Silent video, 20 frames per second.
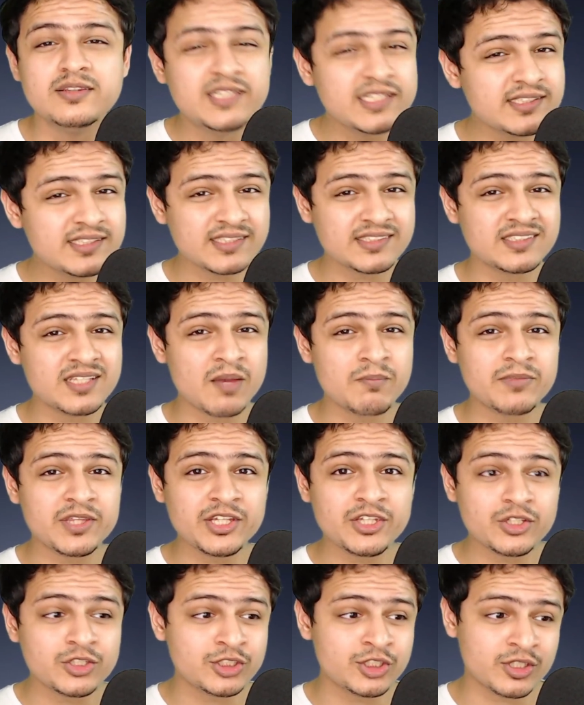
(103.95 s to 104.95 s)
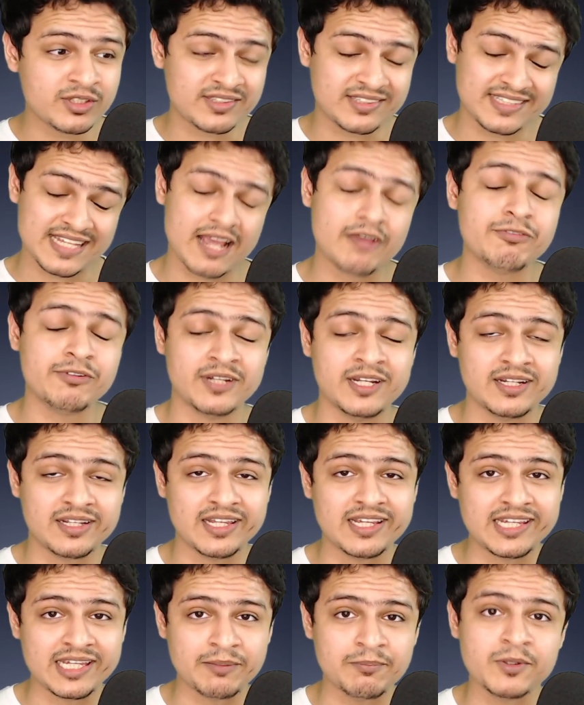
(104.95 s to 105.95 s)
This is something you should
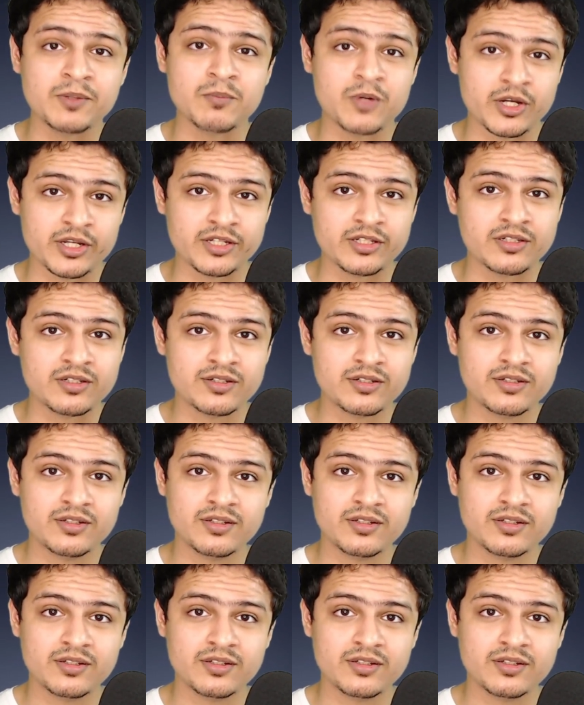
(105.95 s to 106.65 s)
definitely keep in mind.